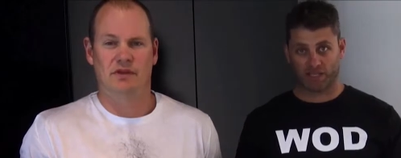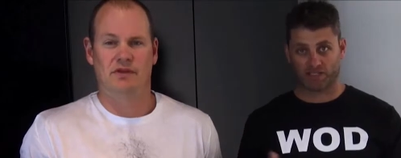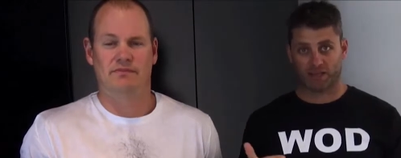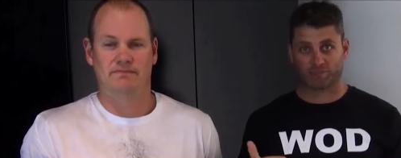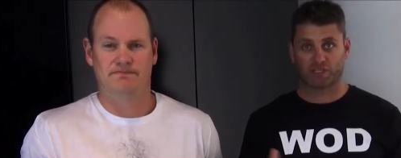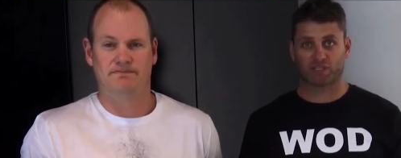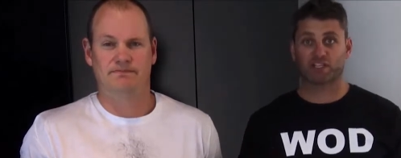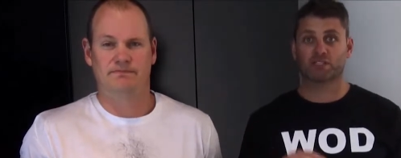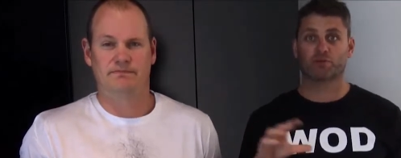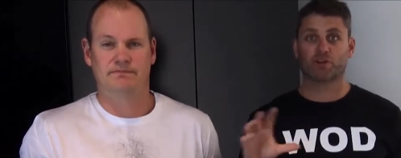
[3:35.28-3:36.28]
Speaker 1: as Cam said,
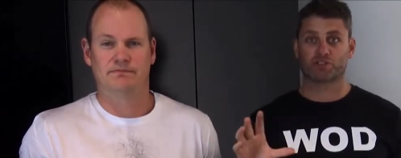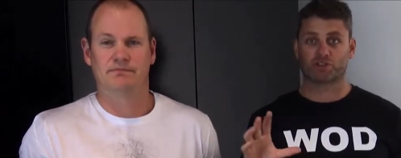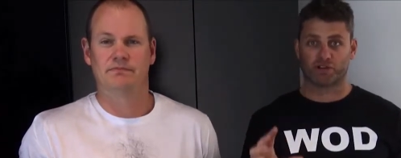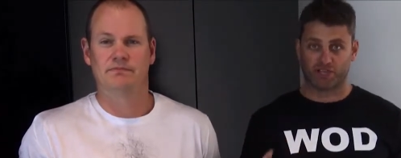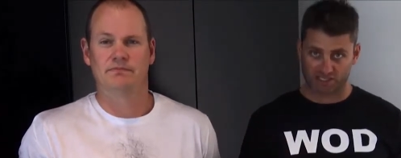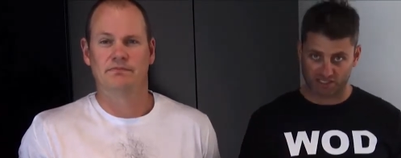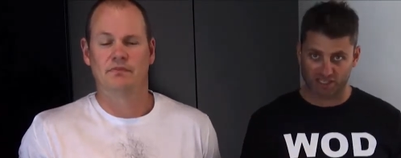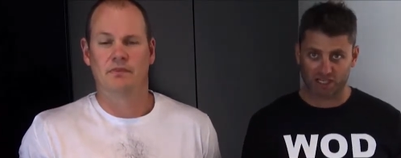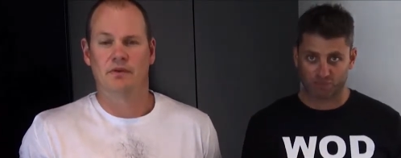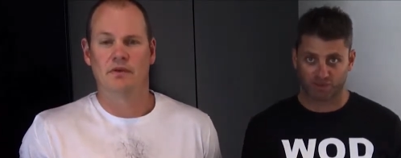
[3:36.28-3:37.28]
need some nice trees,
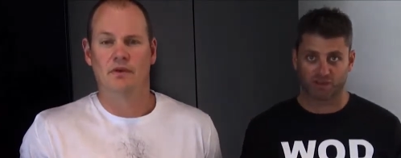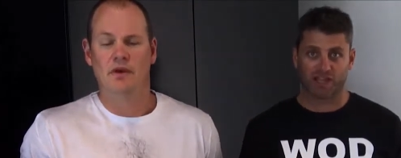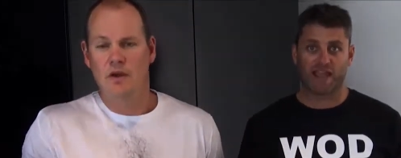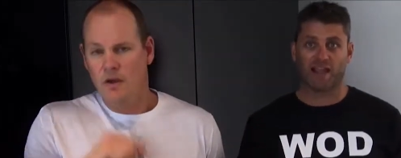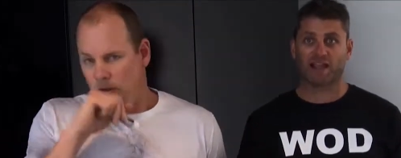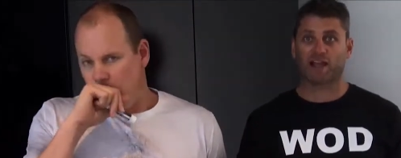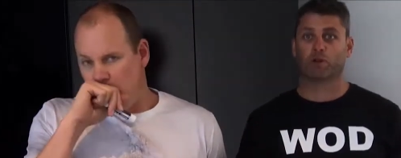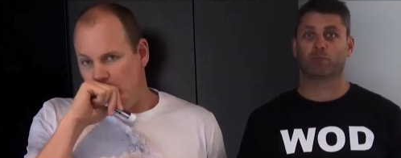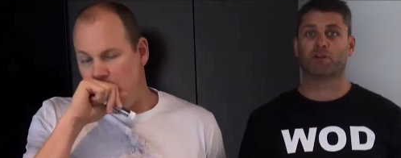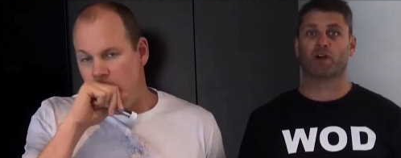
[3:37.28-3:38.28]
need a bit of a layout, can't
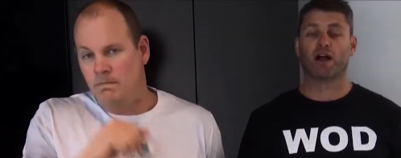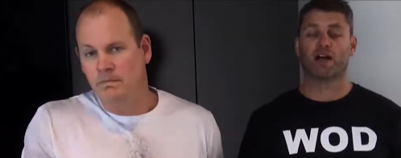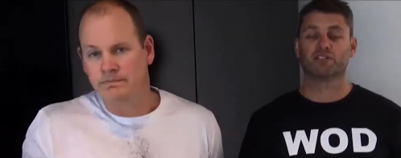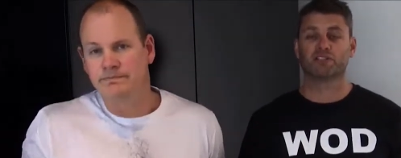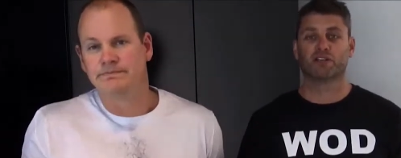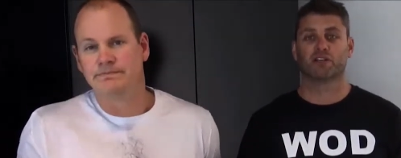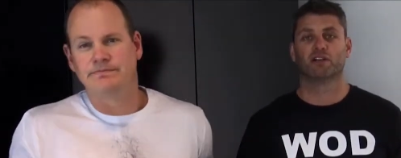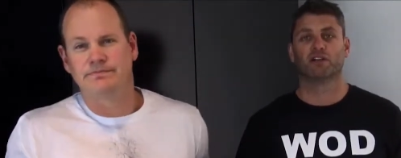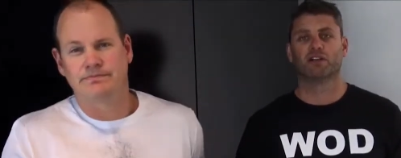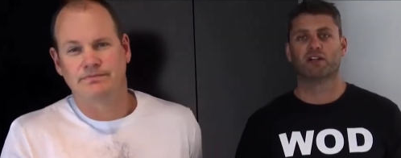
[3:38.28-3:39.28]
all be grass.
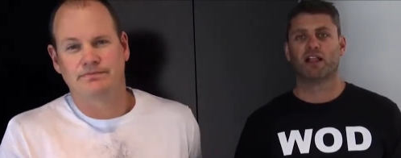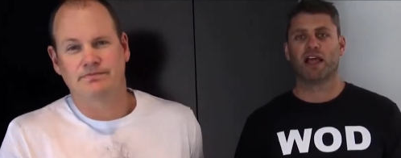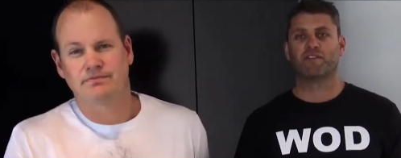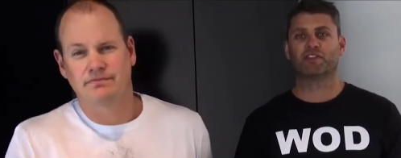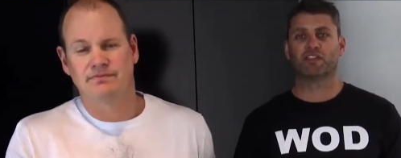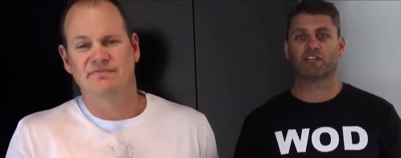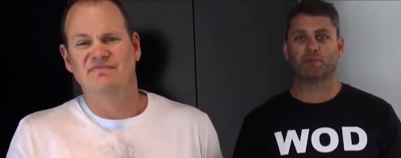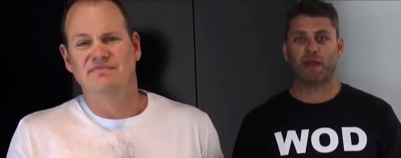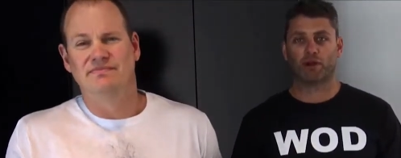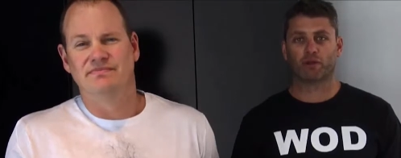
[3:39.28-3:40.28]
Have a think
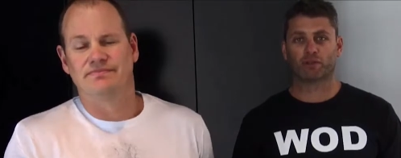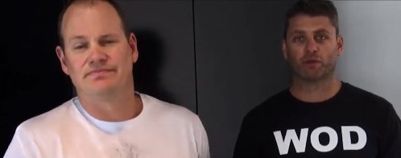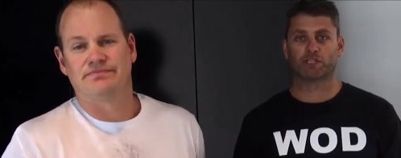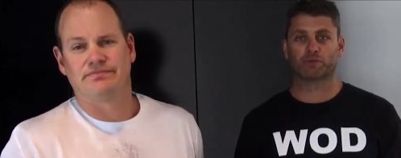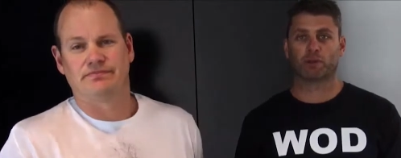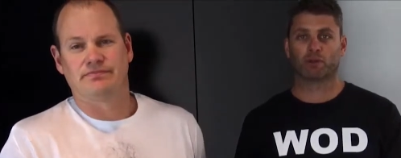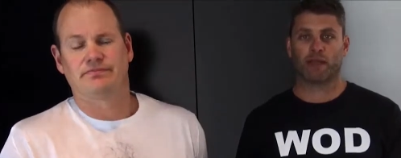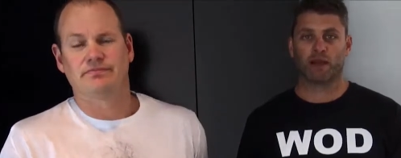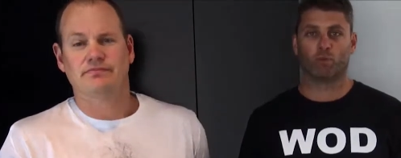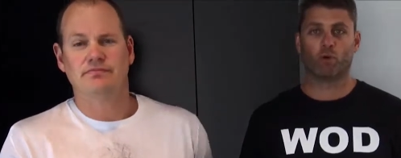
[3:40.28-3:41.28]
about or talk to people
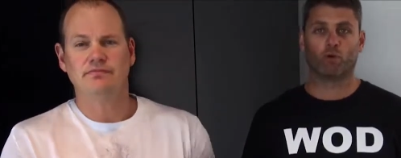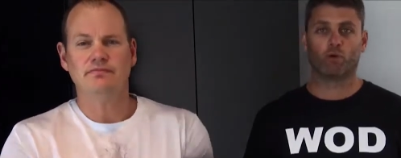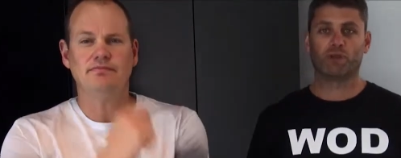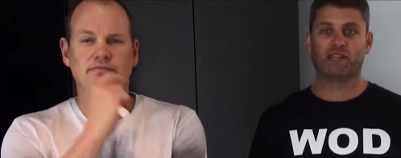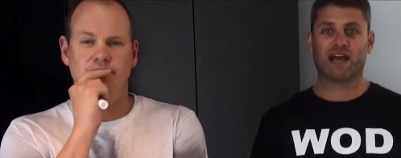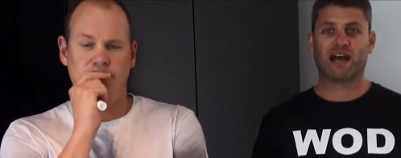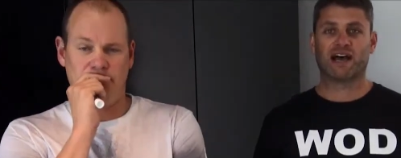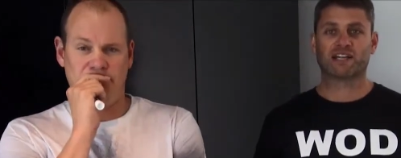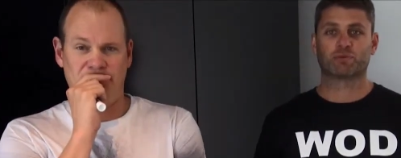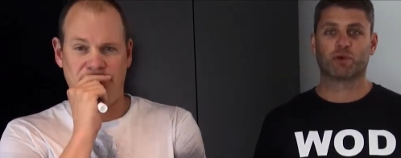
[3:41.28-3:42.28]
about what will be the
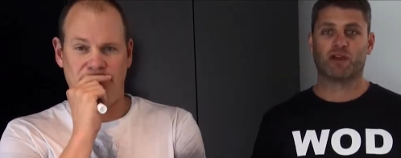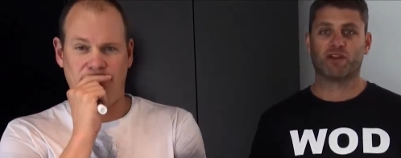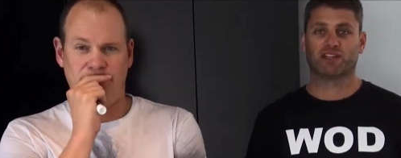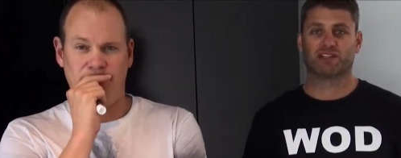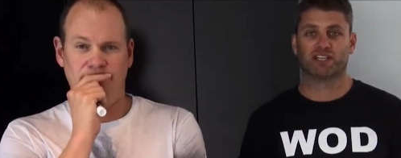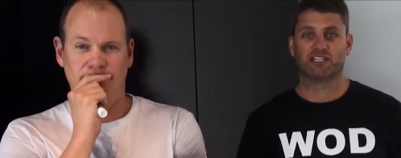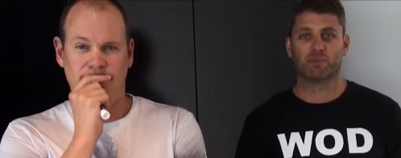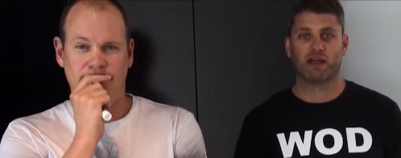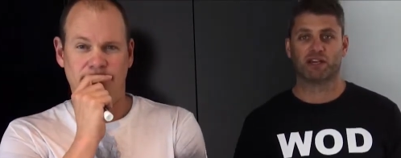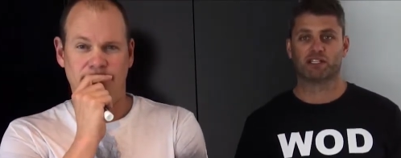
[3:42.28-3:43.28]
hardest wearing and the least
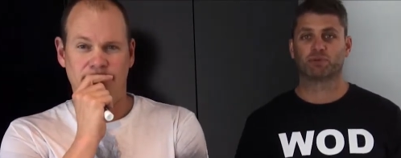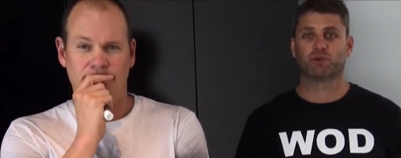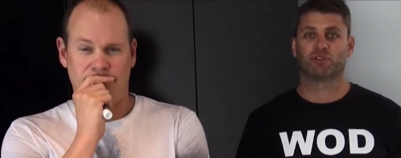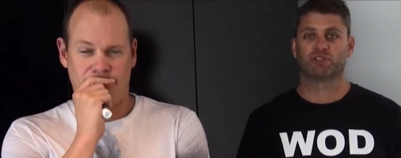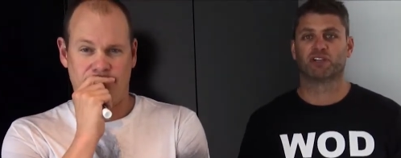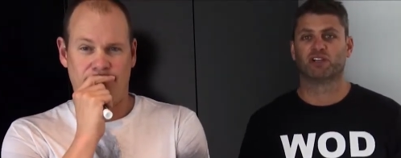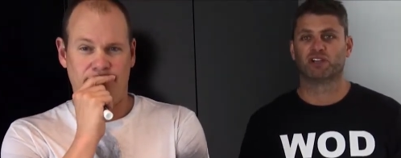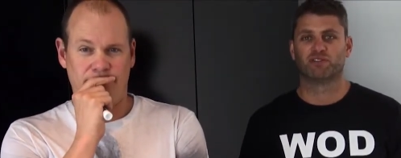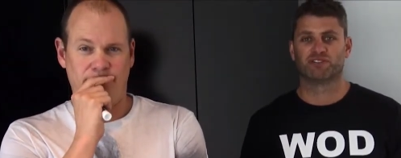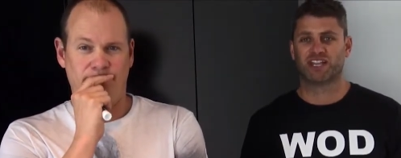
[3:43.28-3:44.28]
maintenance because
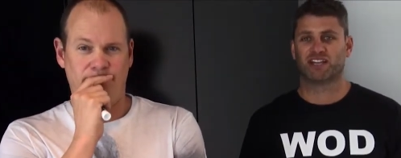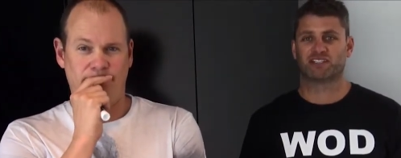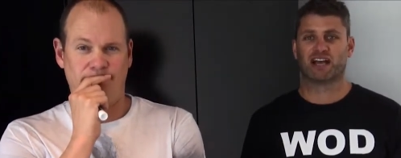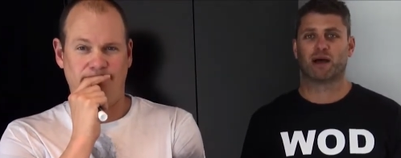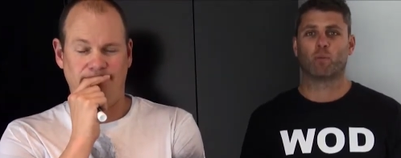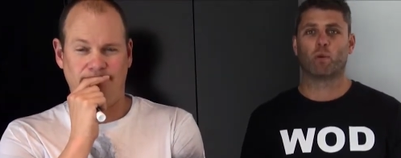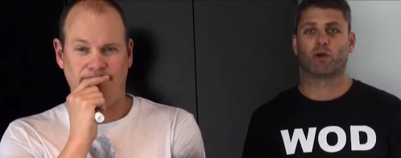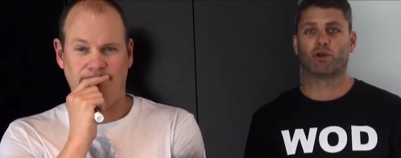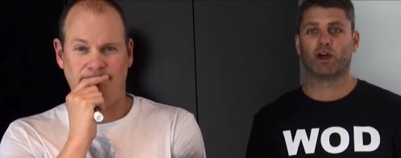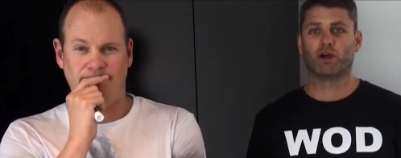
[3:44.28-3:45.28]
tenants aren't well
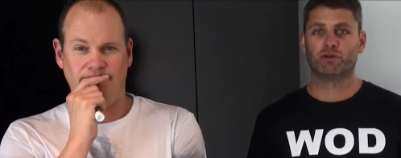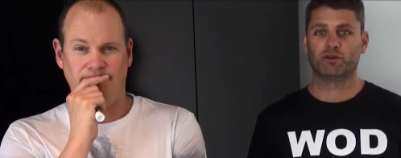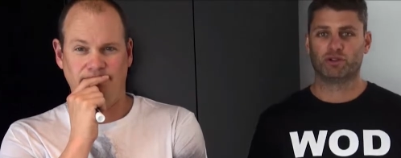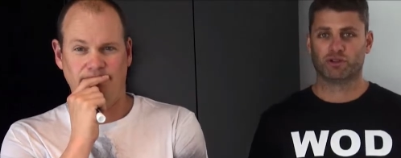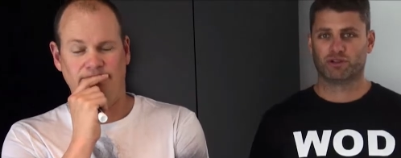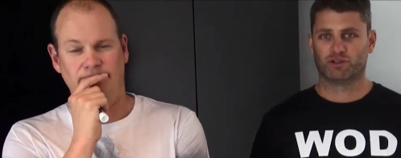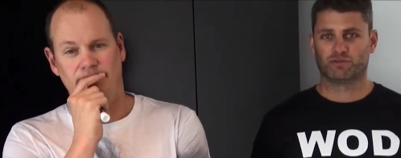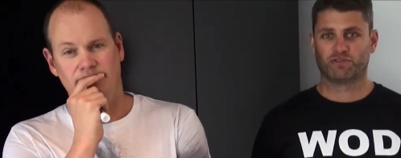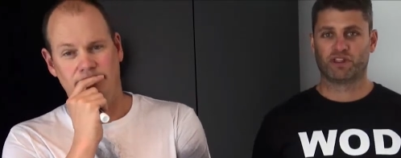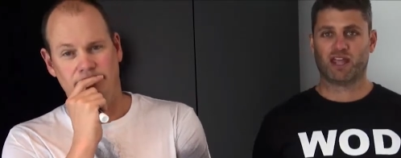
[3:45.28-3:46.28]
known
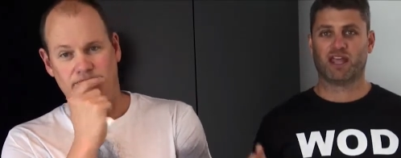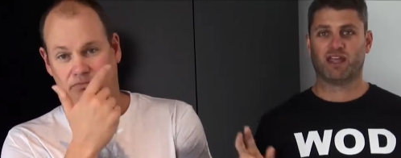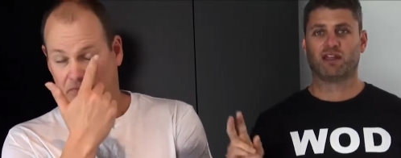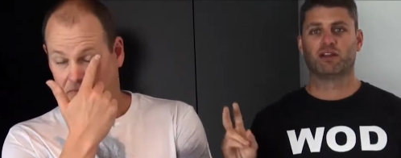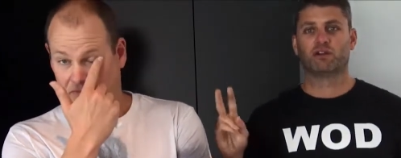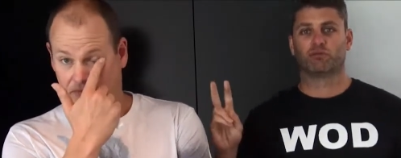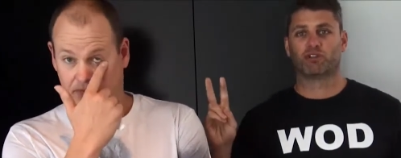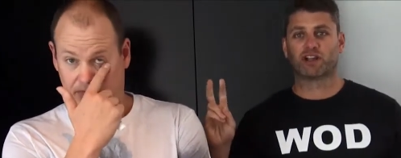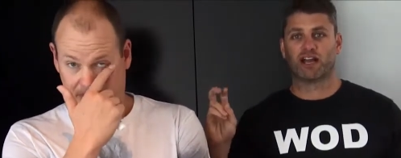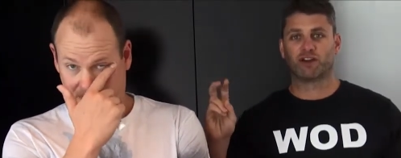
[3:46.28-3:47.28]
for their
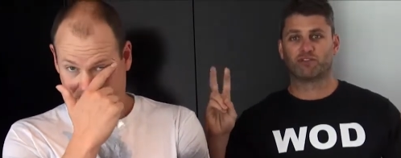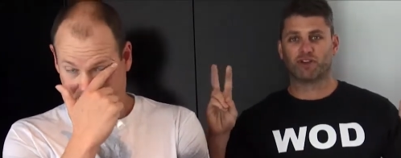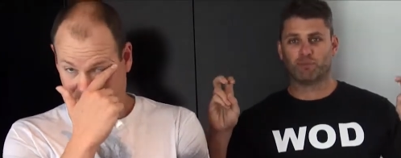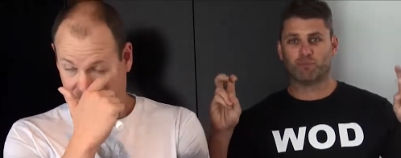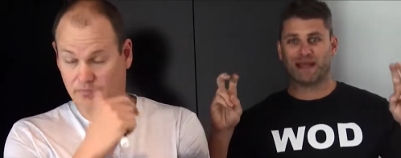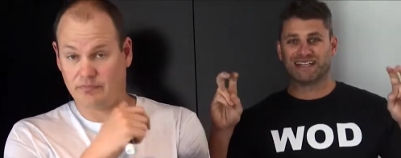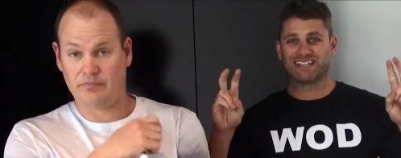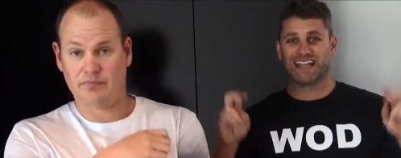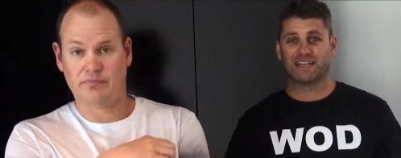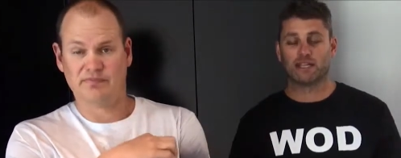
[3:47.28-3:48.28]
regard for
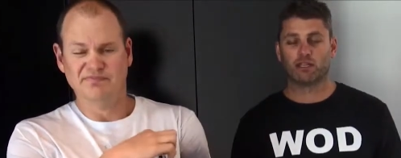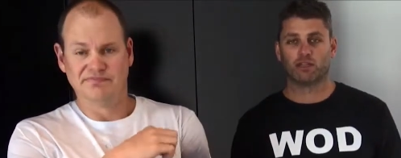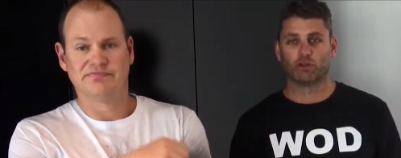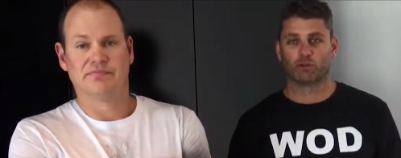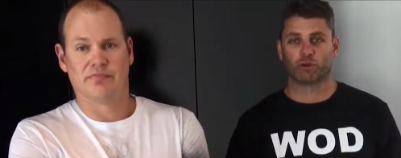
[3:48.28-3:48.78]
maintaining your